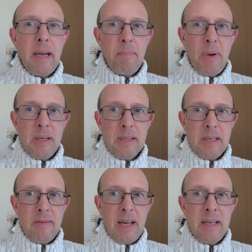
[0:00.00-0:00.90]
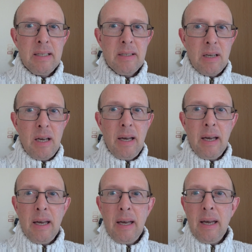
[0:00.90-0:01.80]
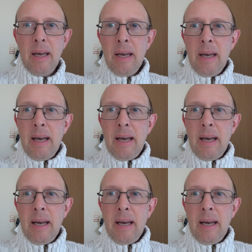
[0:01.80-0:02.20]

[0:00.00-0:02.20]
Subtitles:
in-person event at